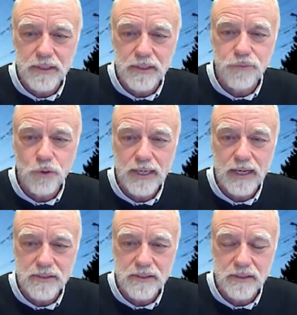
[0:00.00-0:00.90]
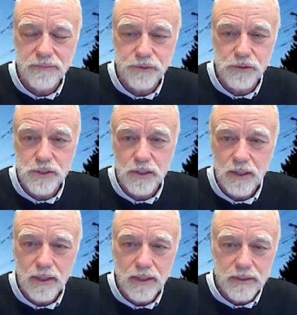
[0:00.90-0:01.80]
that's forecasting the
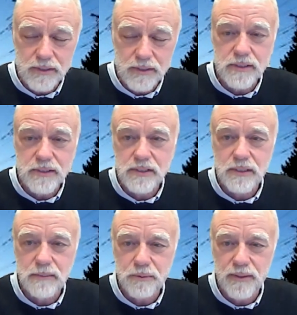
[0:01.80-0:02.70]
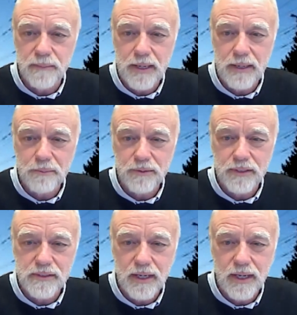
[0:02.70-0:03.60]
future. This is just simply a paper
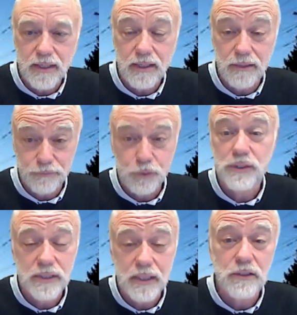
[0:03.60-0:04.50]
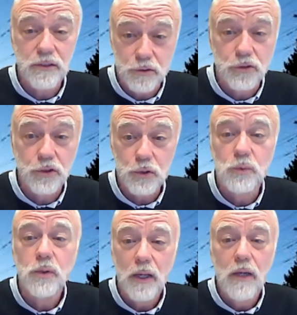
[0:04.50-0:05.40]
that's saying if you continue to
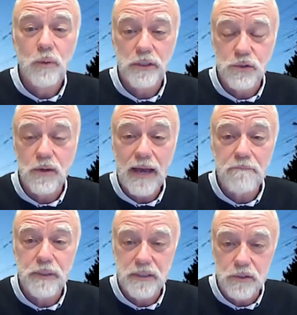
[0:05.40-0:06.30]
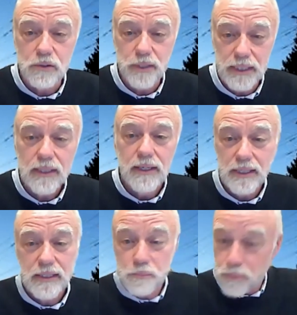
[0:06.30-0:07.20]
do what you have been doing,
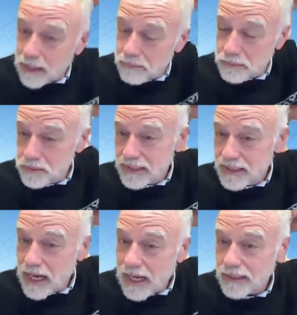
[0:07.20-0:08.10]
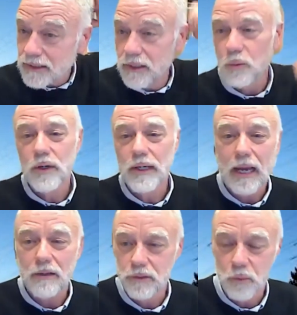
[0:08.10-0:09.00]
it's probably not going to work
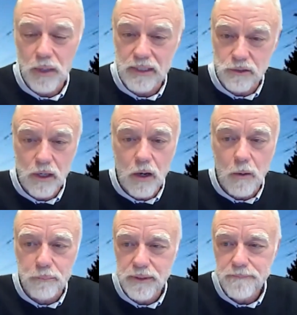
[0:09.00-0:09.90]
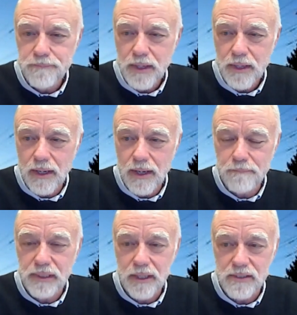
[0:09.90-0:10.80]
out the way you'd hoped um,
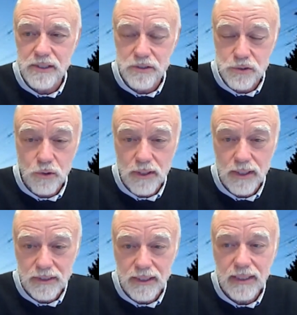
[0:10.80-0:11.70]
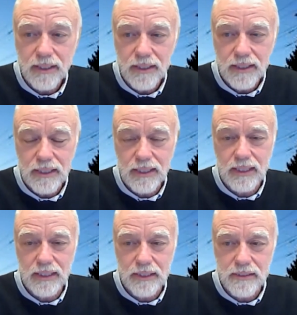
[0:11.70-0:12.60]
because historically
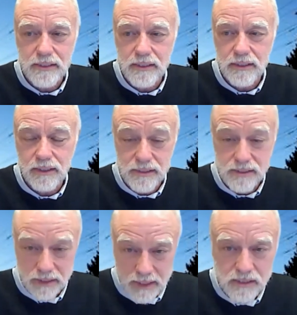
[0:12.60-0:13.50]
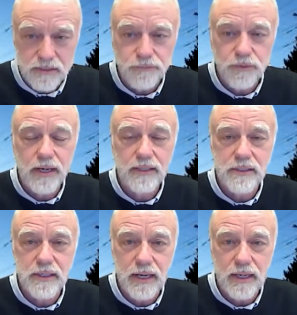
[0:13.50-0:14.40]
it, it, doesn't, at least in the case of
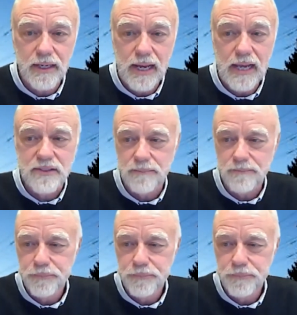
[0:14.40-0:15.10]
France, it, it hasn't.